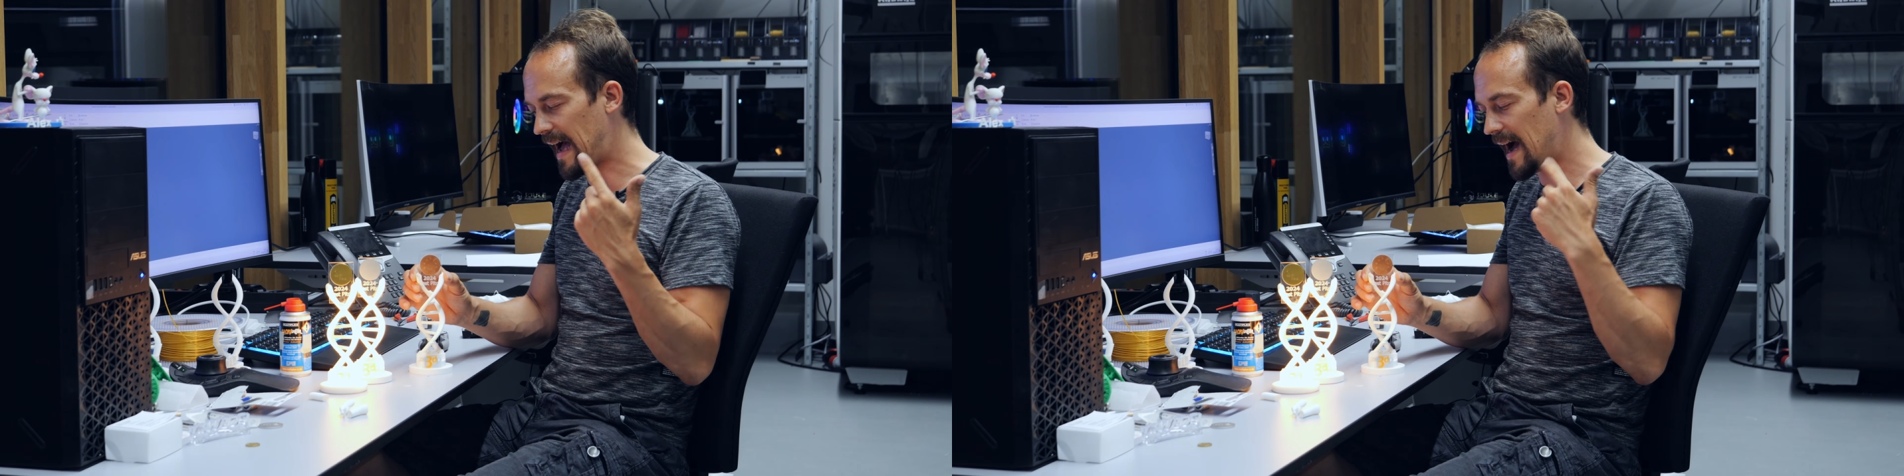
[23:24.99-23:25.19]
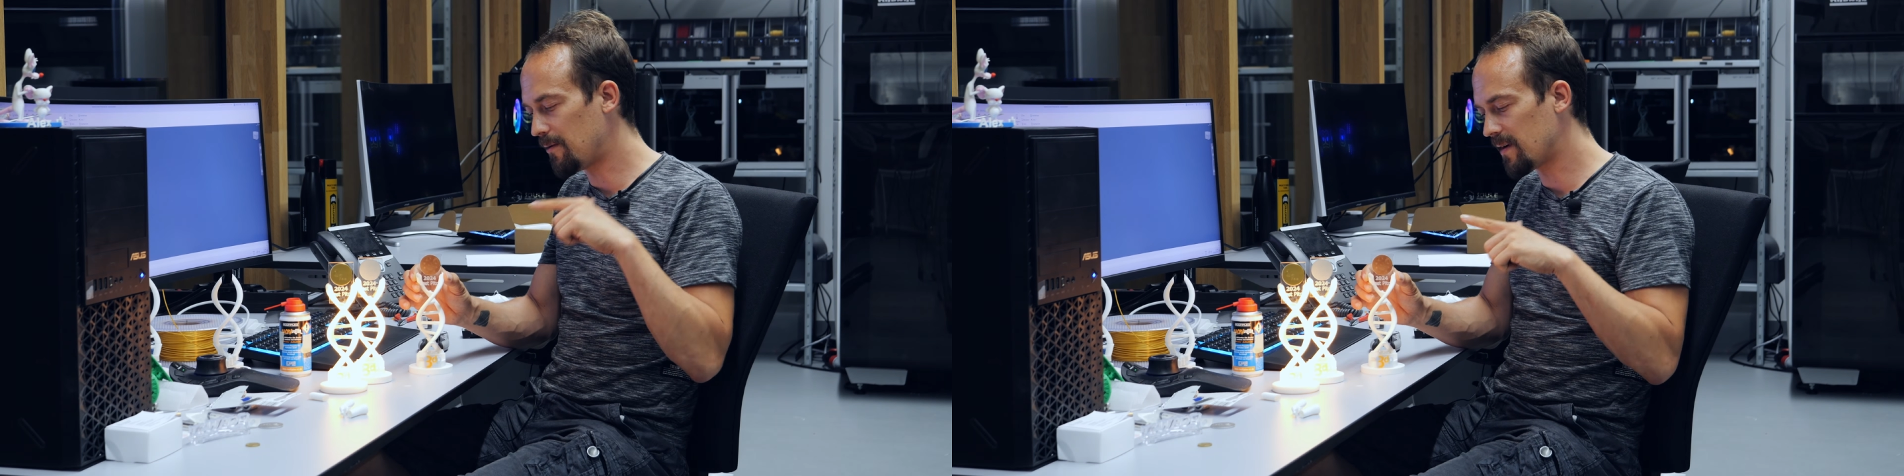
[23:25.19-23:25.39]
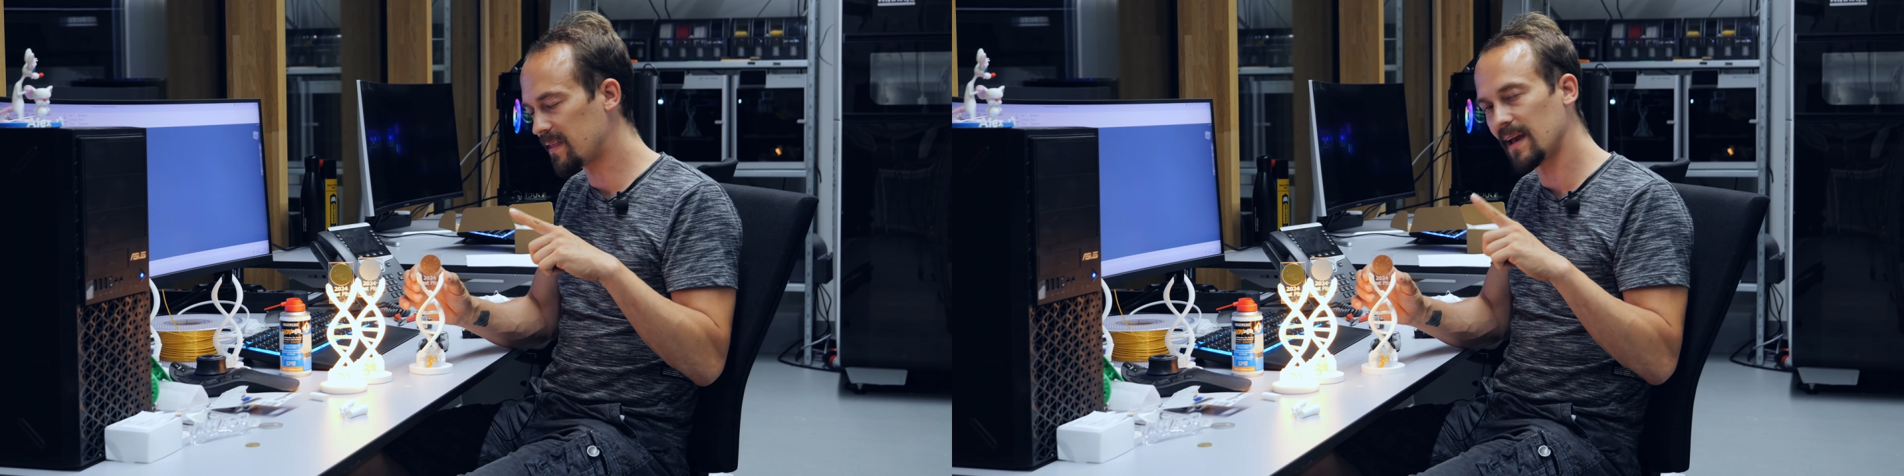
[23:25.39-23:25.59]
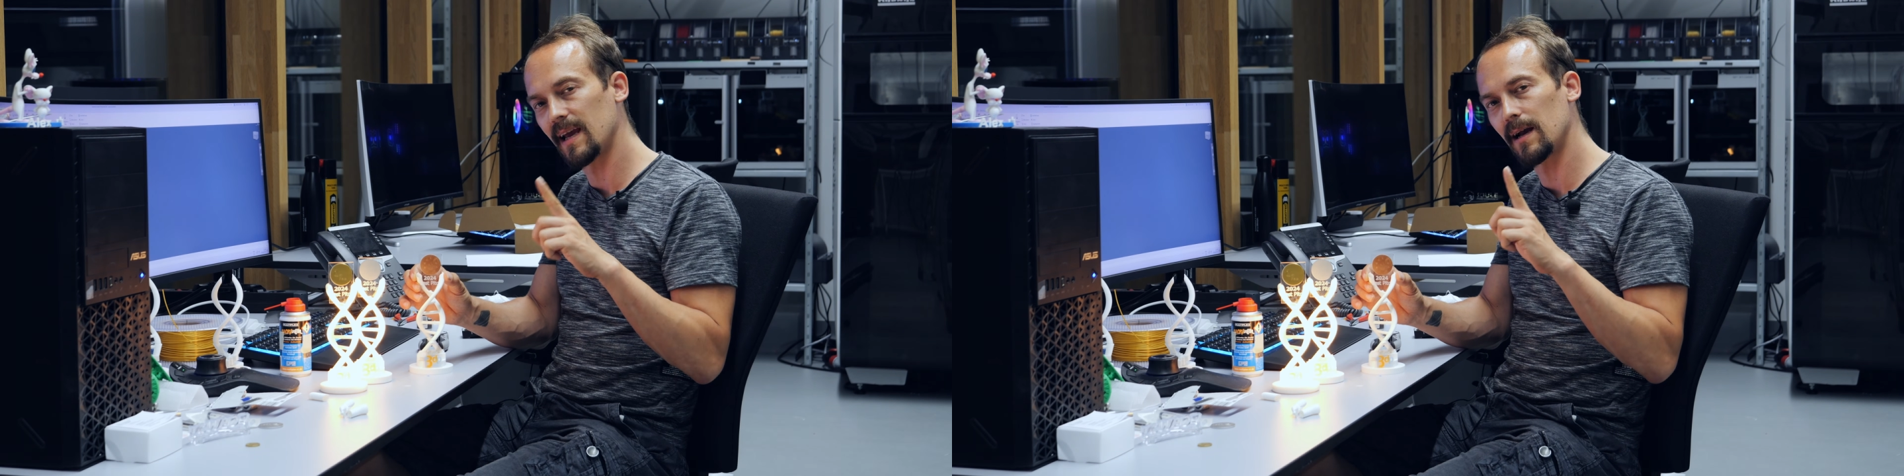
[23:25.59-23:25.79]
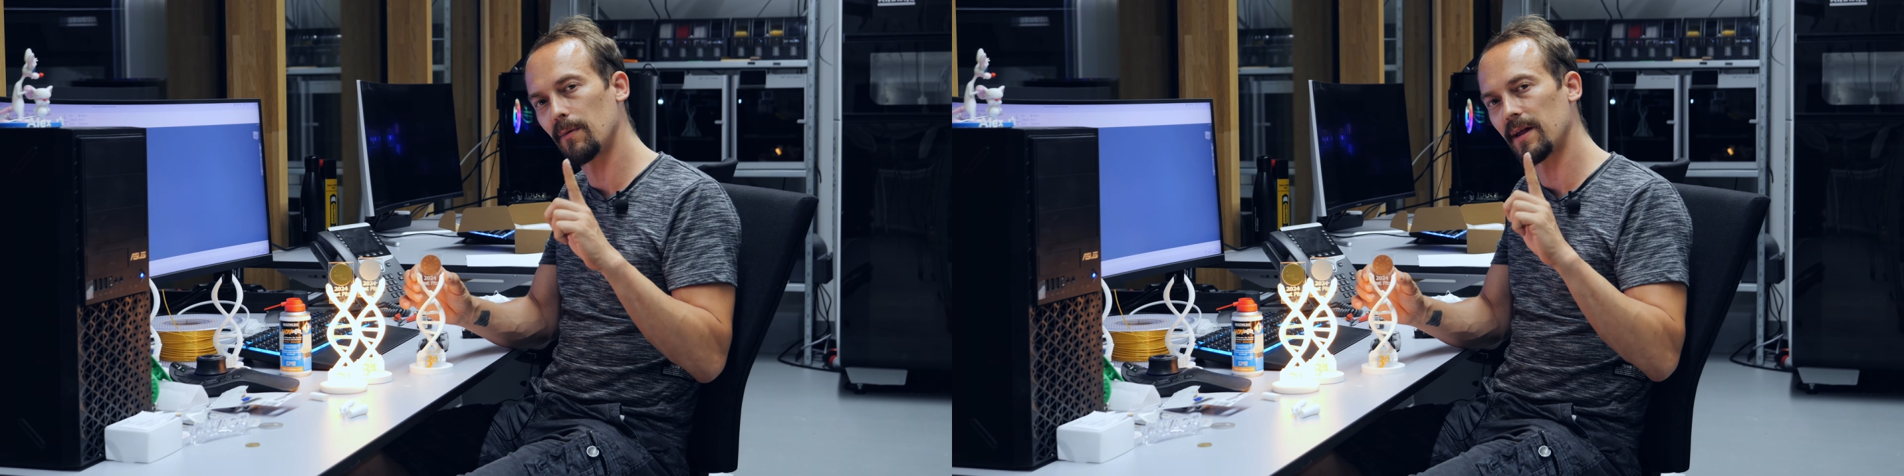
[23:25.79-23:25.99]
I was
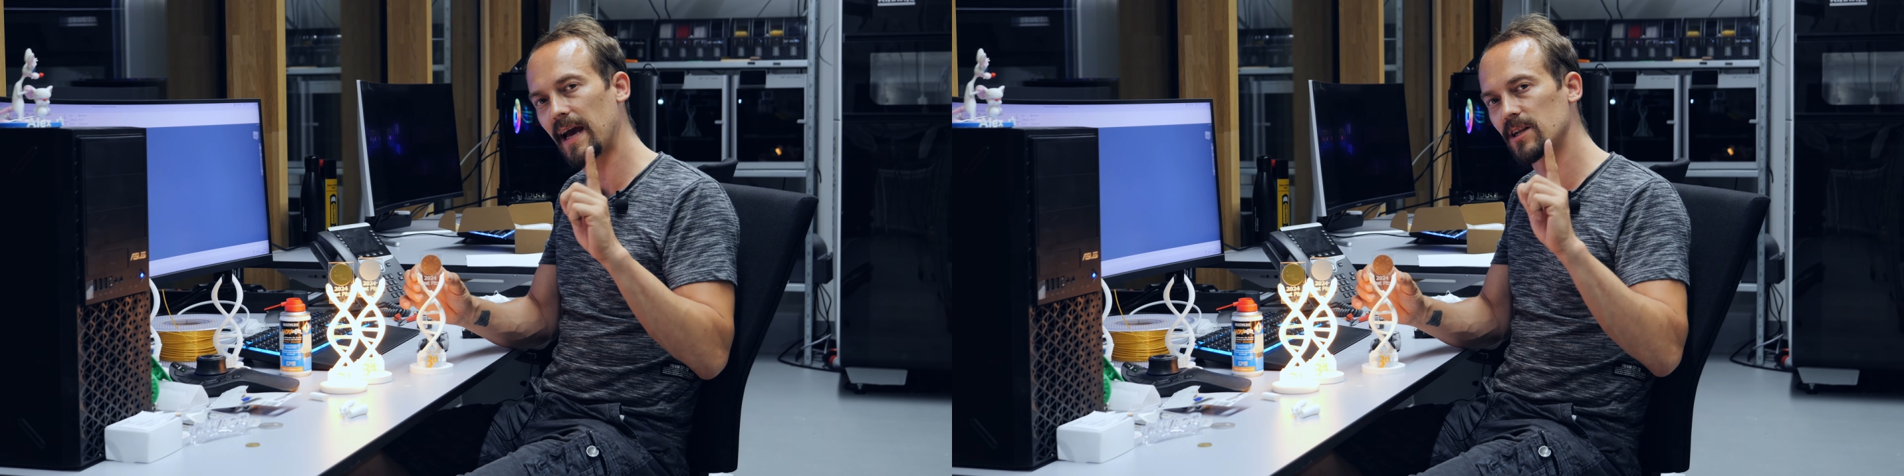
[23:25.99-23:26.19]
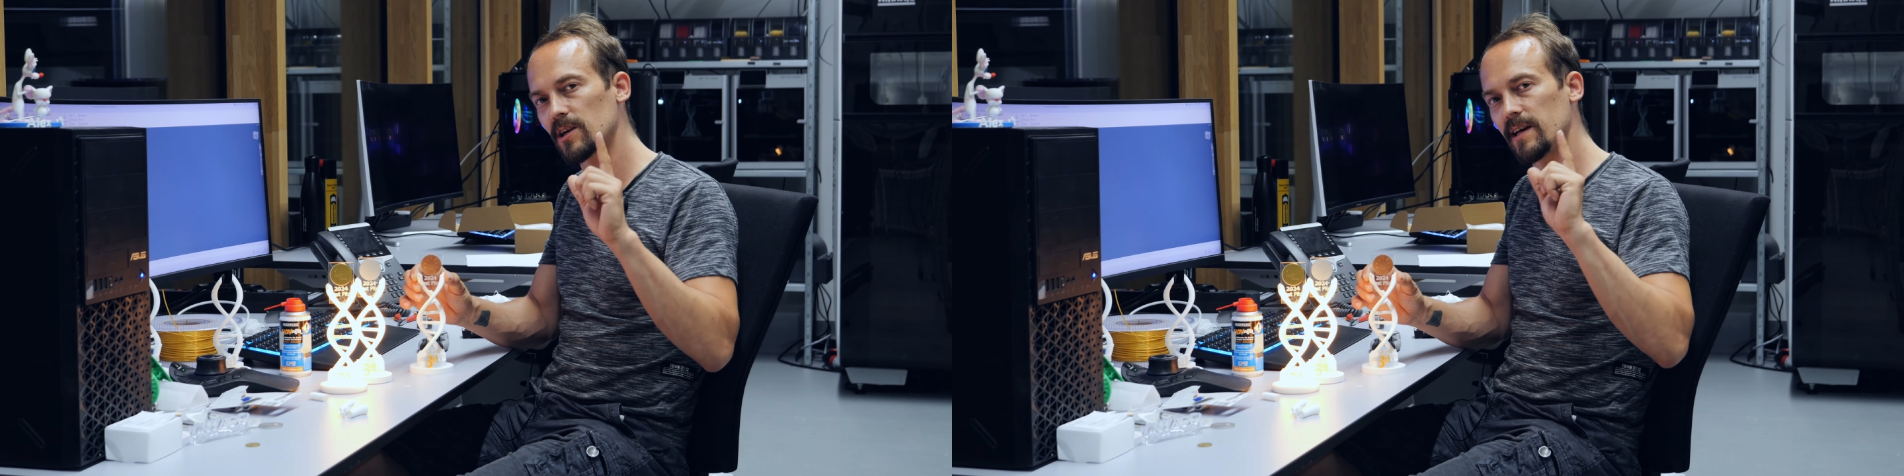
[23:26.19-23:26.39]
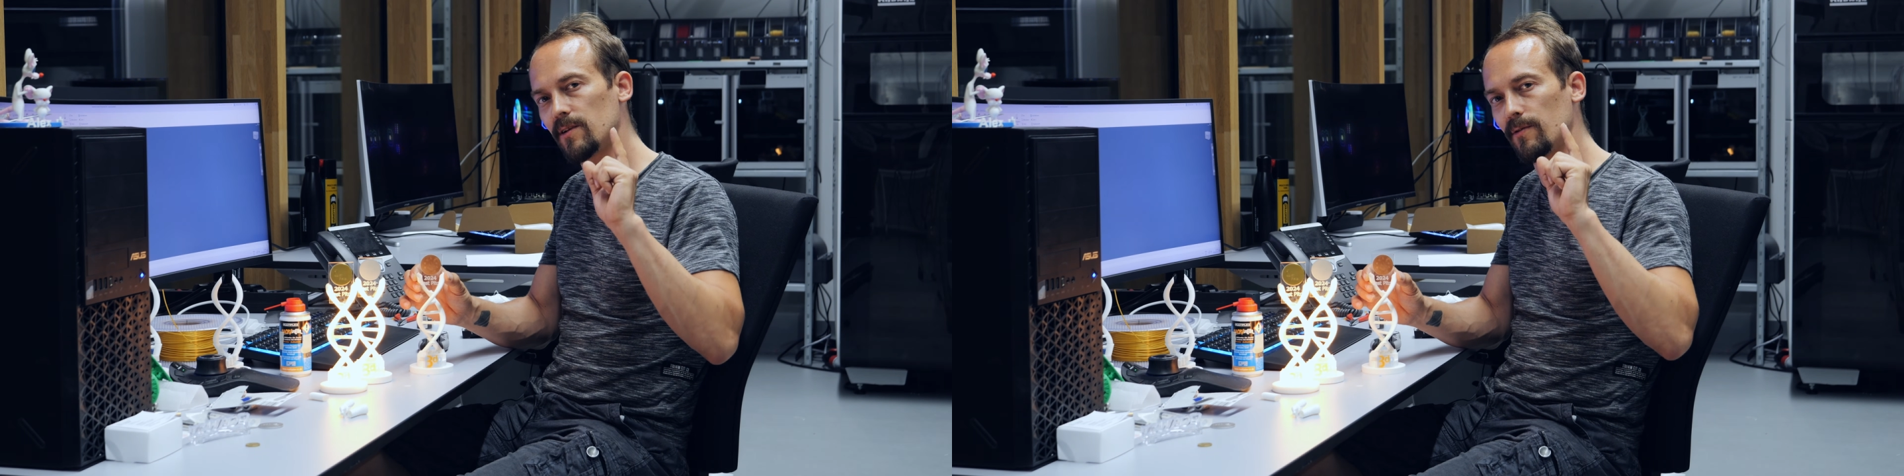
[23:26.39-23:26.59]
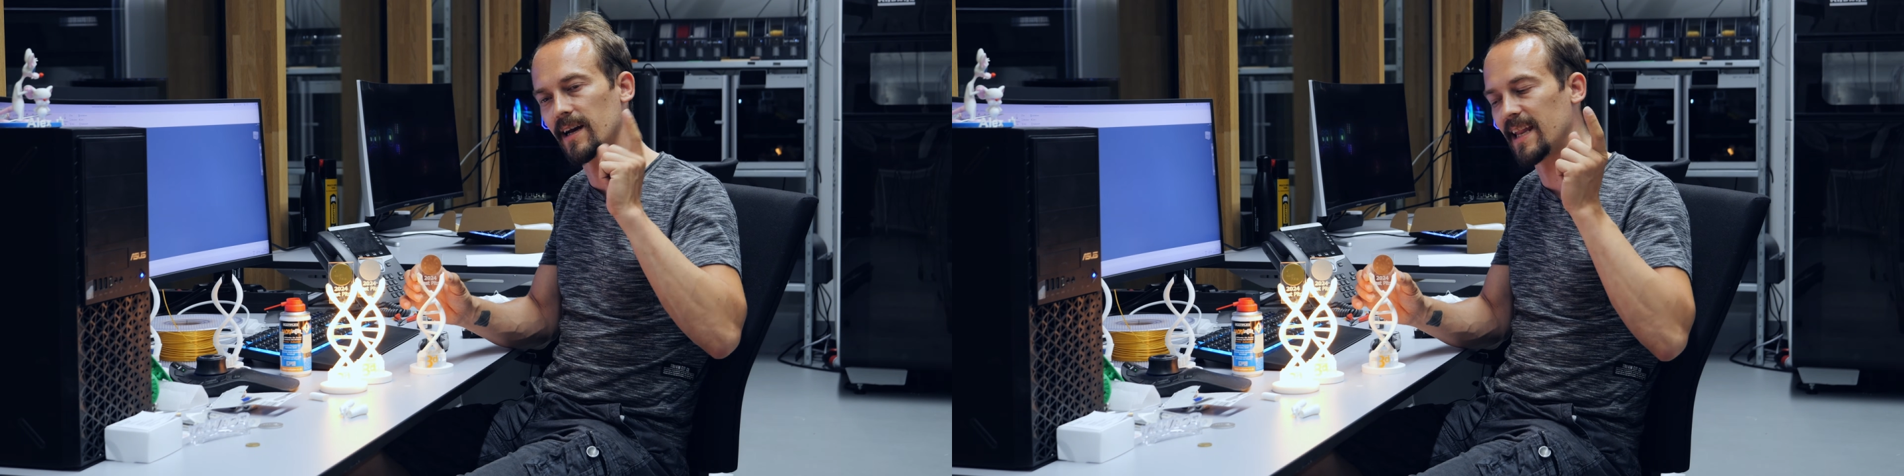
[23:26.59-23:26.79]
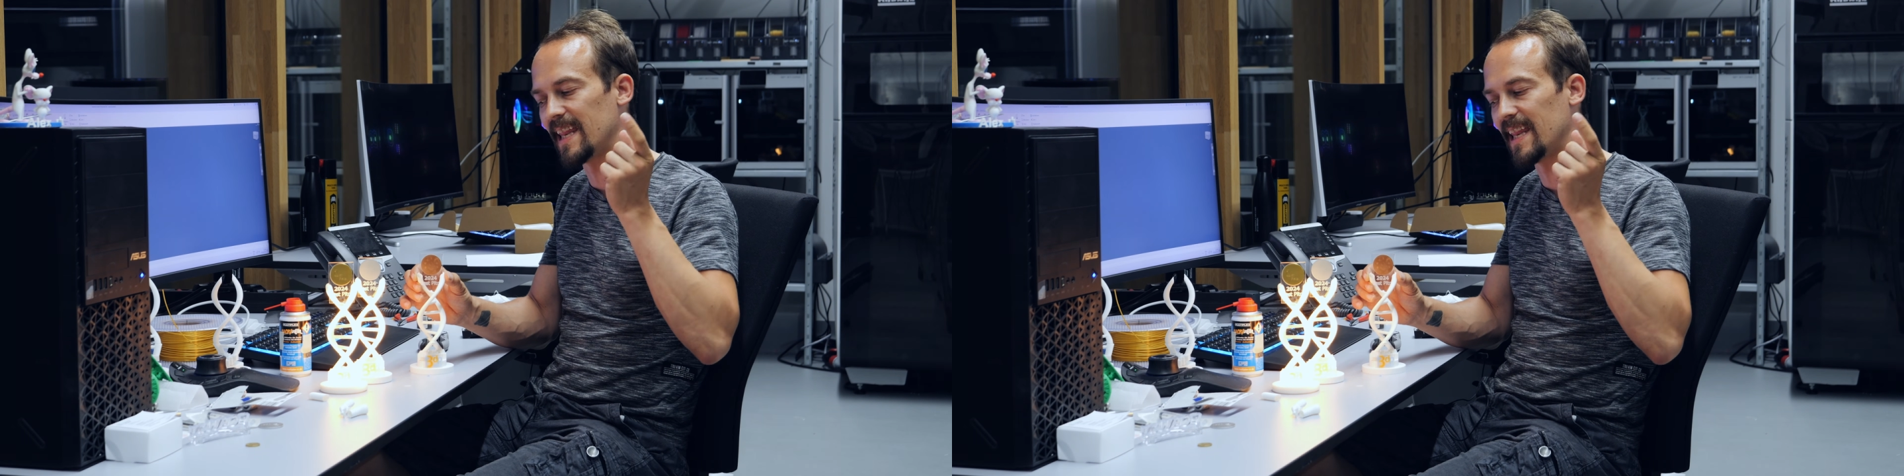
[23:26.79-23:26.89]
thinking about actually doing